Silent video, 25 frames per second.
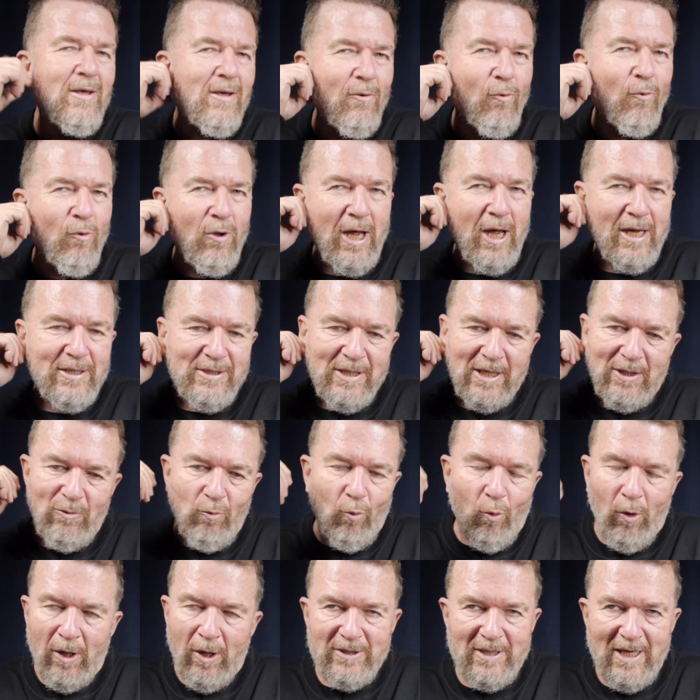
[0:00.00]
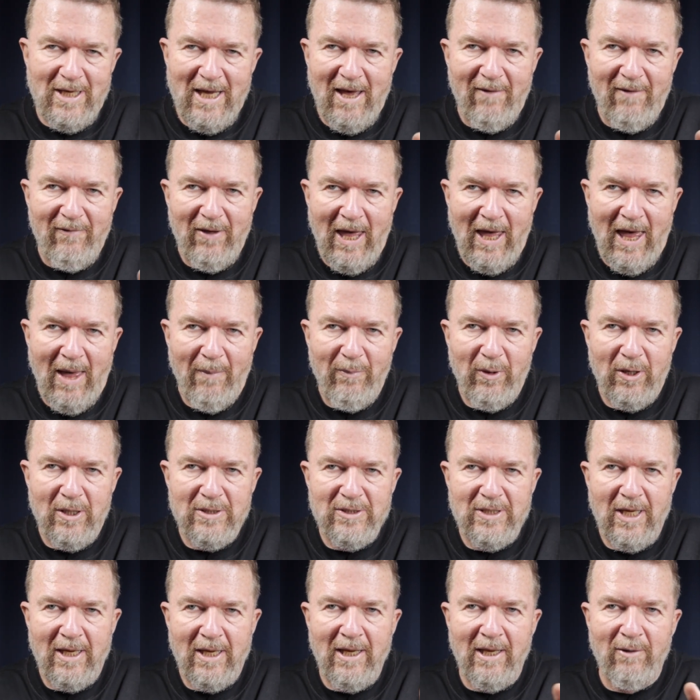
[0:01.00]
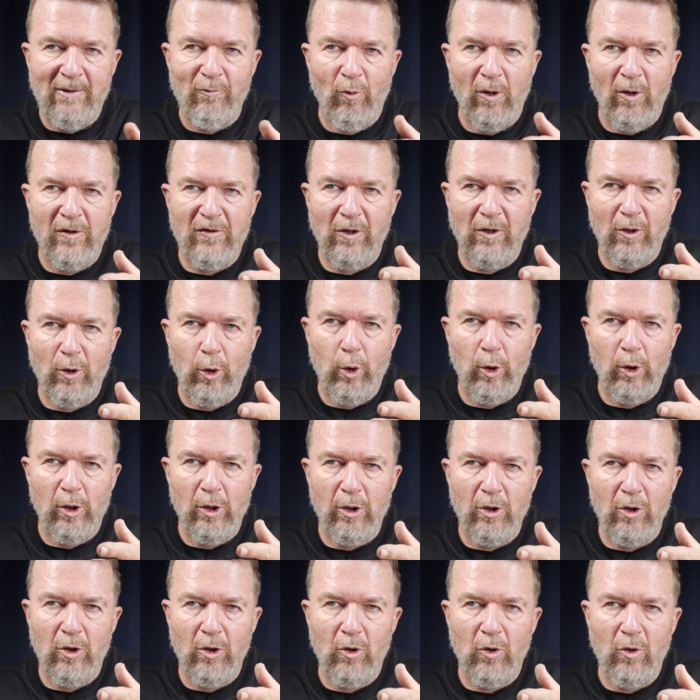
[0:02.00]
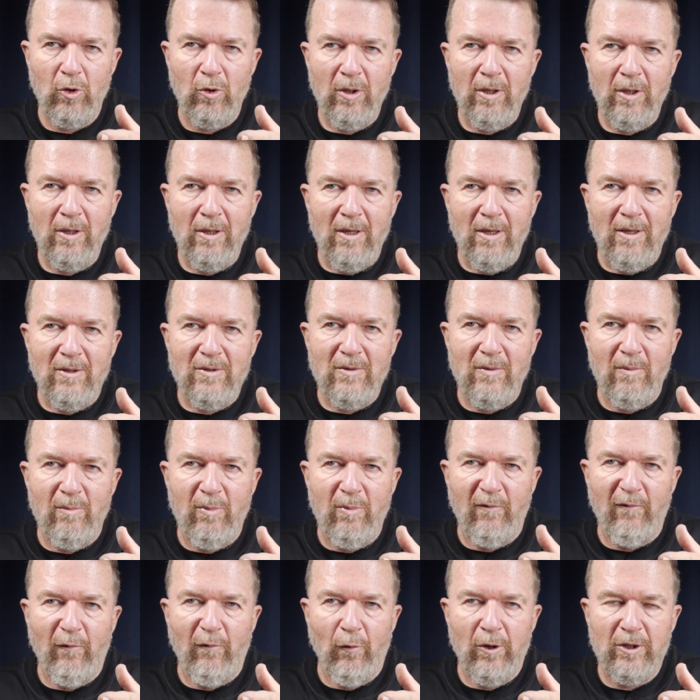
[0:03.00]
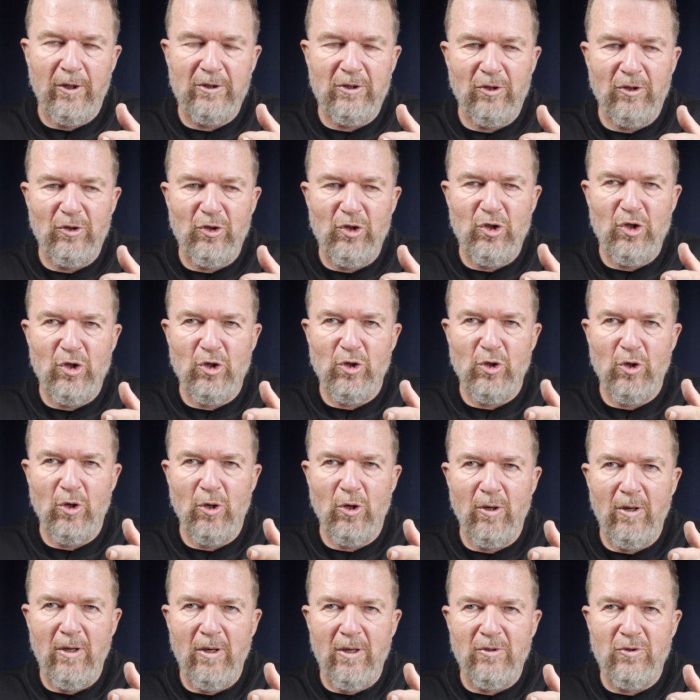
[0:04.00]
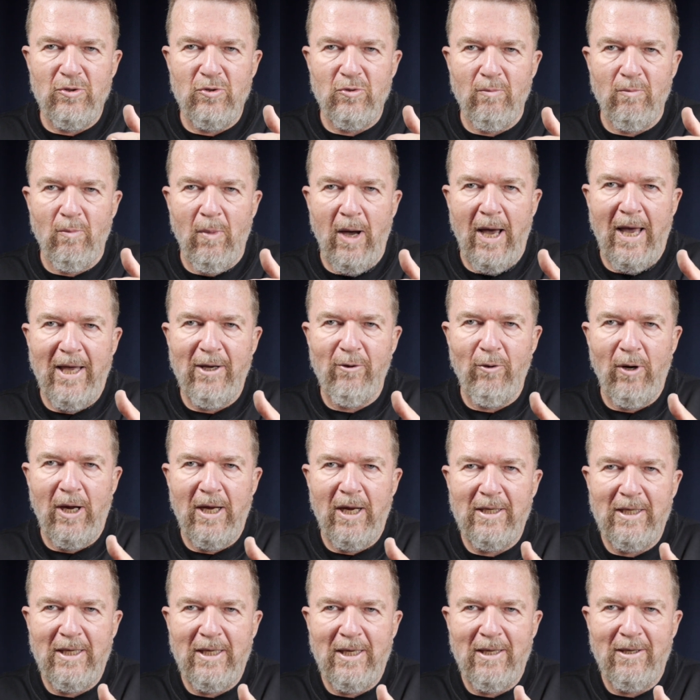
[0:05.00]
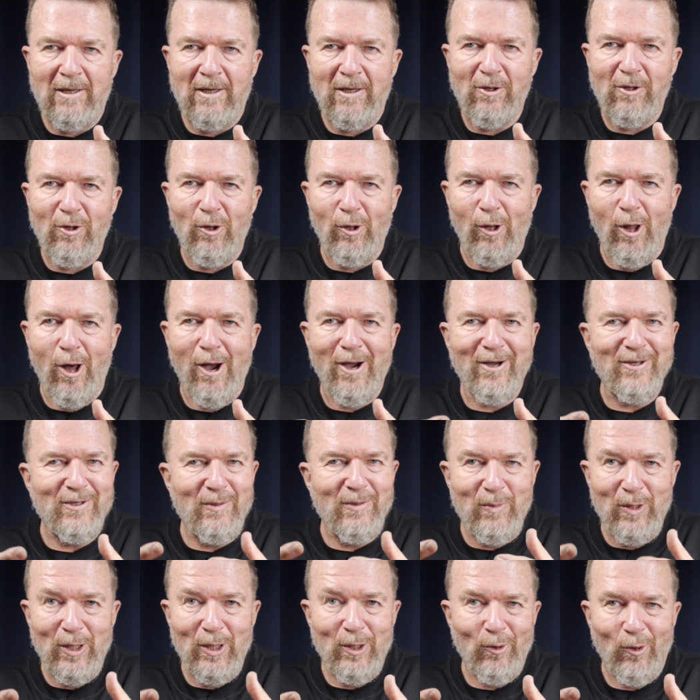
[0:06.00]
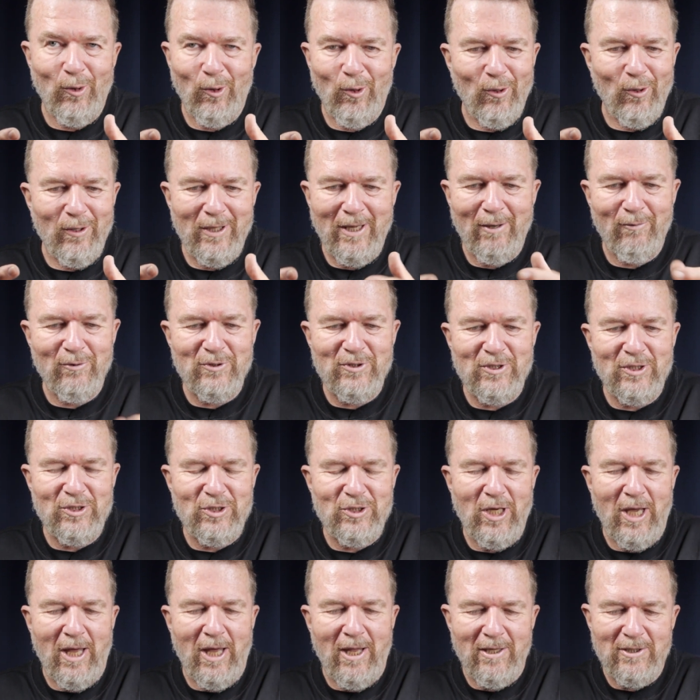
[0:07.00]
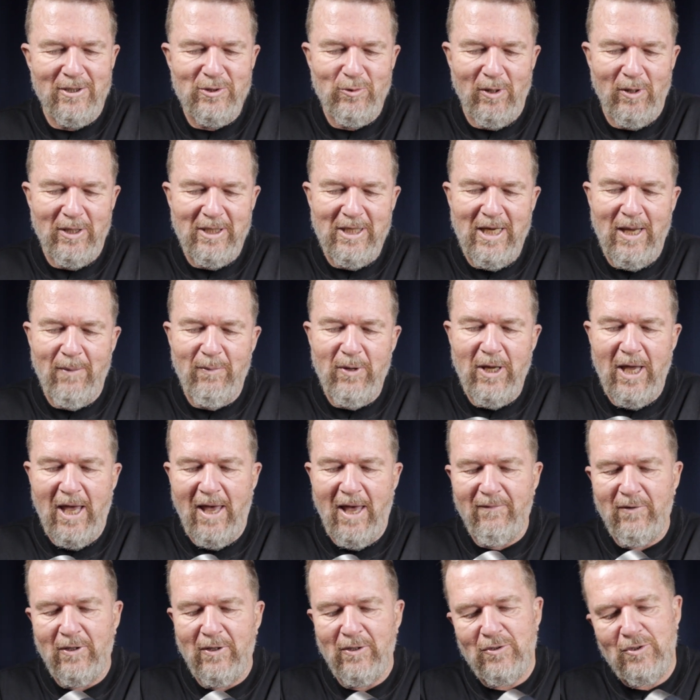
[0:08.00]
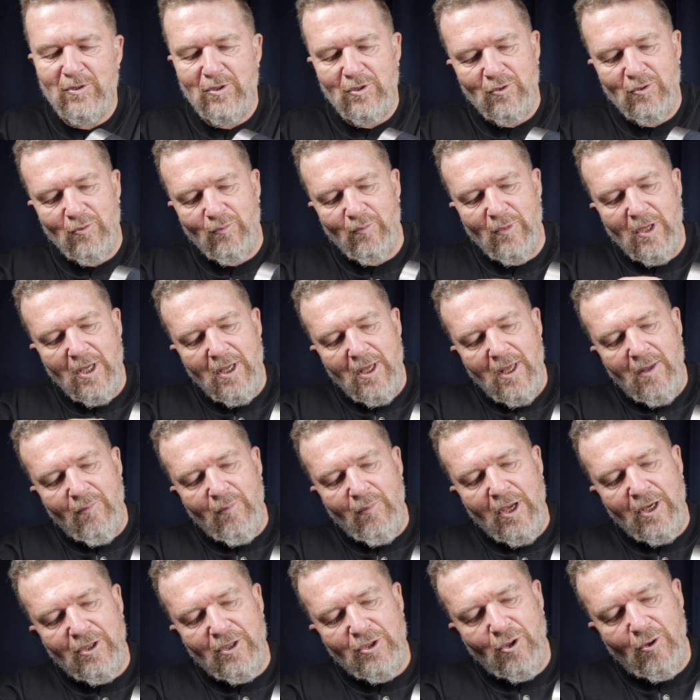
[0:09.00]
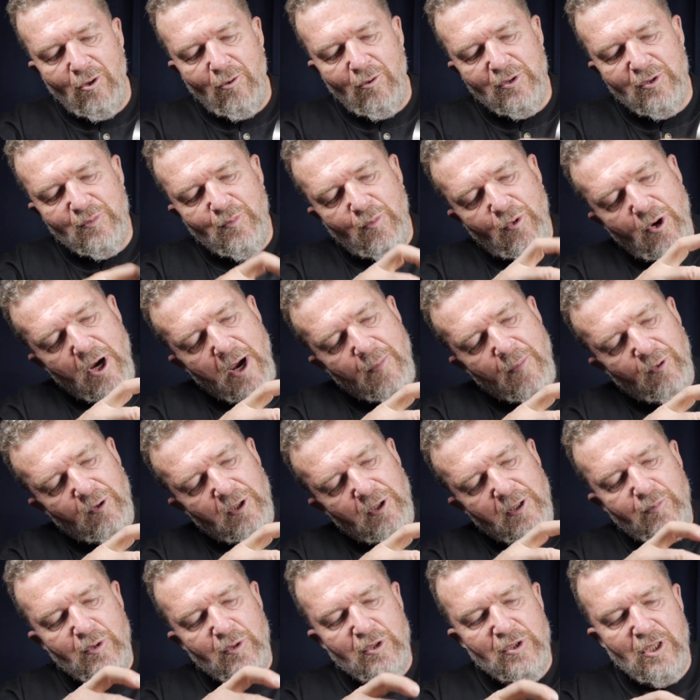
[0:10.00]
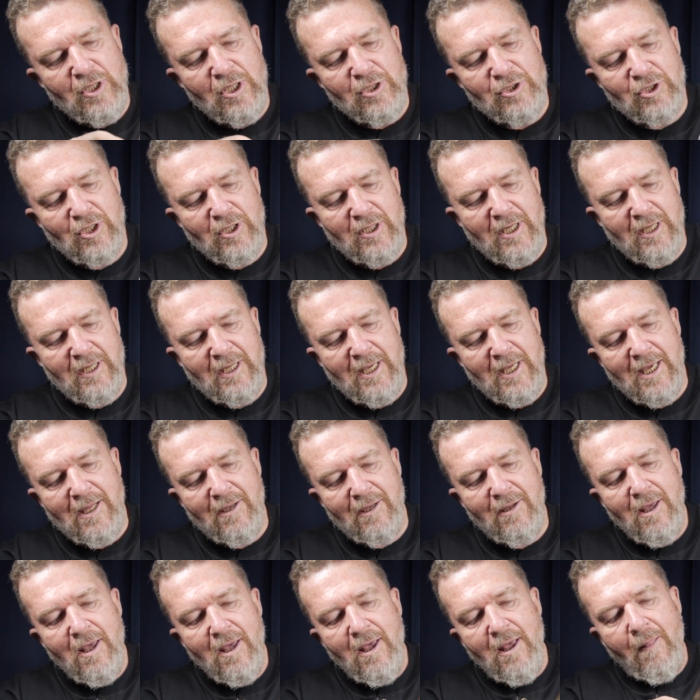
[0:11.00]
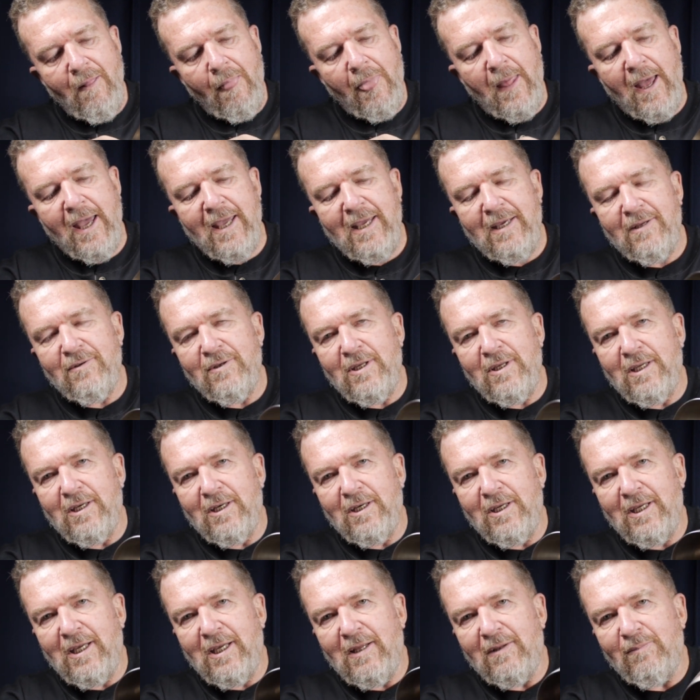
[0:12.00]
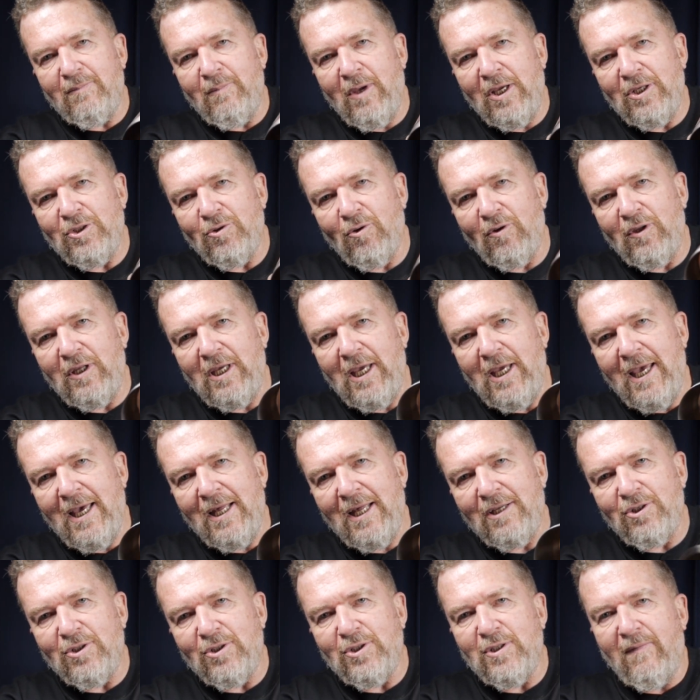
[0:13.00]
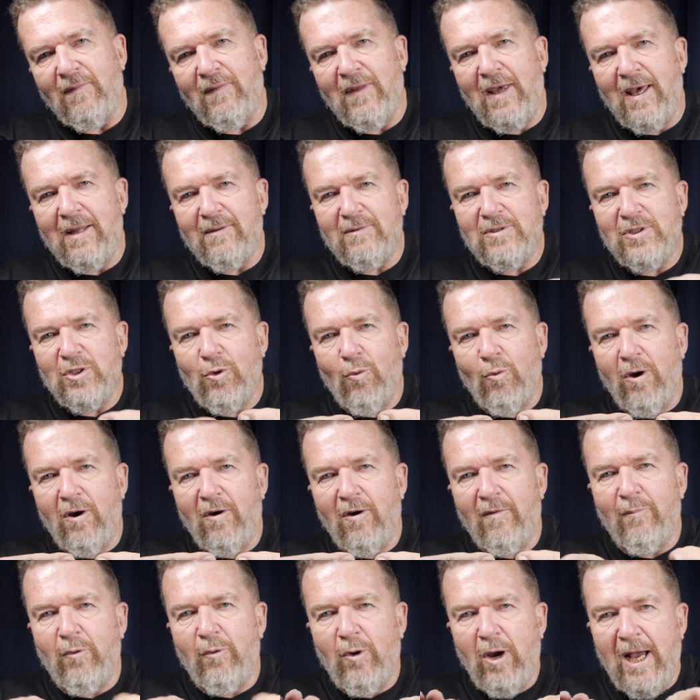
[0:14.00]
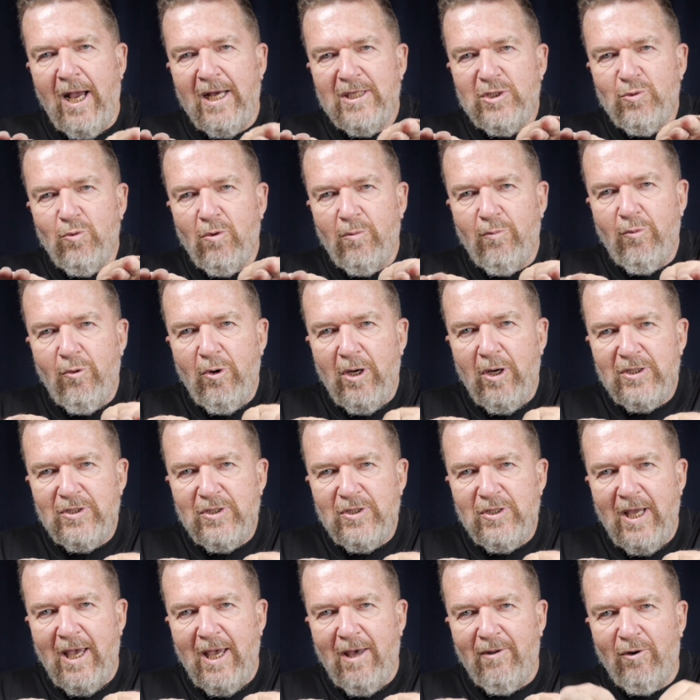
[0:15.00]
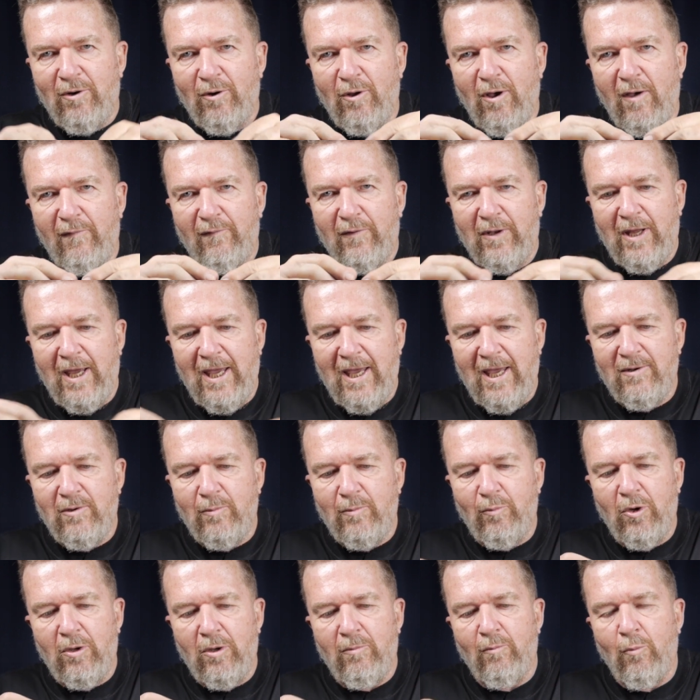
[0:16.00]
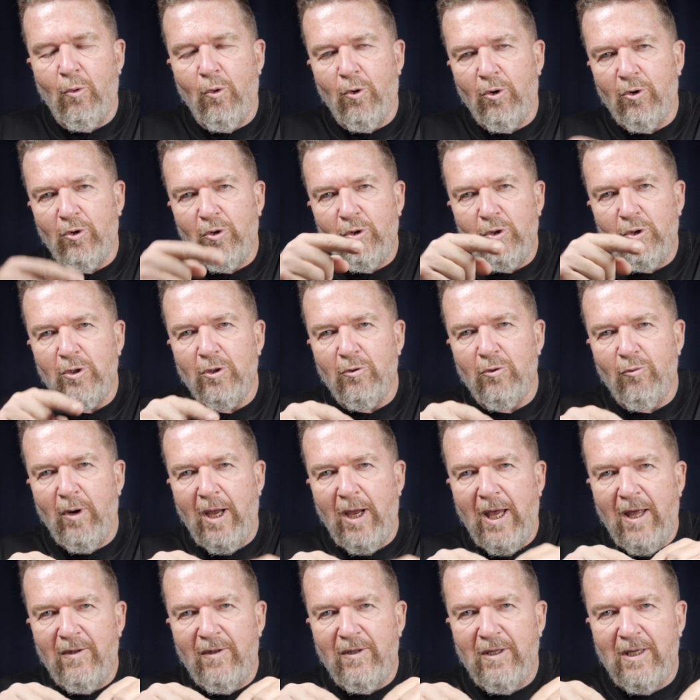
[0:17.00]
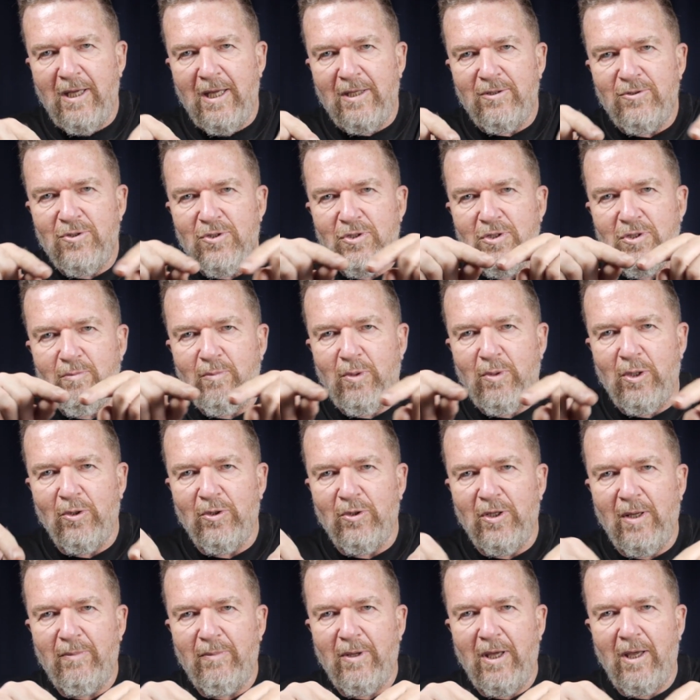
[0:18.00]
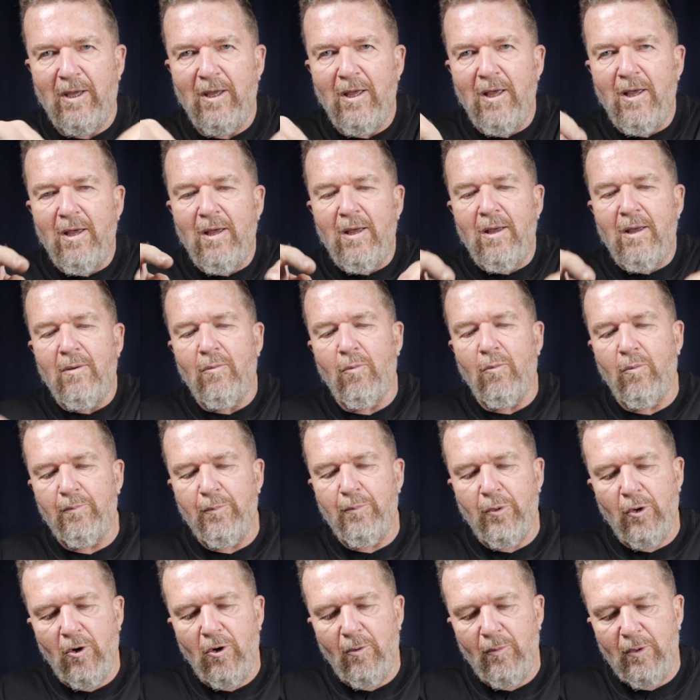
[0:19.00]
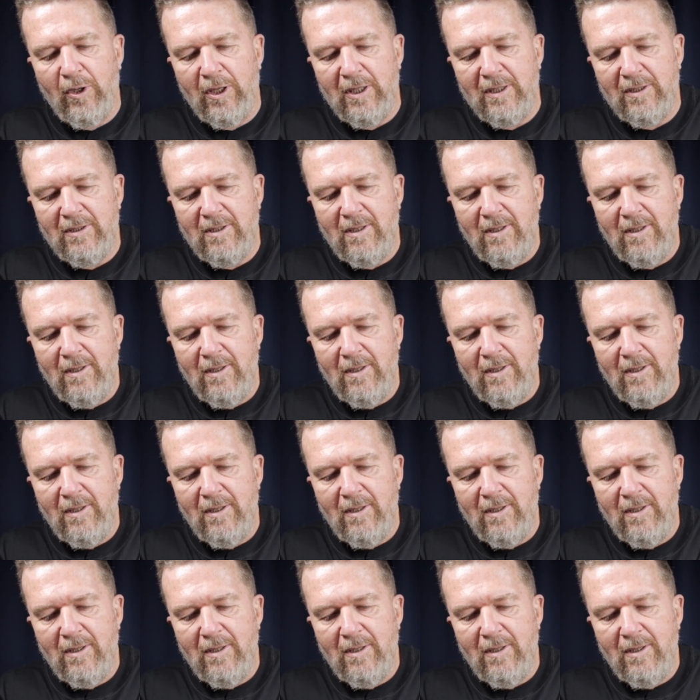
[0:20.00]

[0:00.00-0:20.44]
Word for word: What I didn't want to have happen is I didn't want the glue before it could cure to migrate in and clog the pinhole. That was the challenge. So I kept having to make sure it was properly positioned. And then I needed to get make sure the edges of that square of brass were pressed down enough and I had to put more glue around the edges to build up a permanent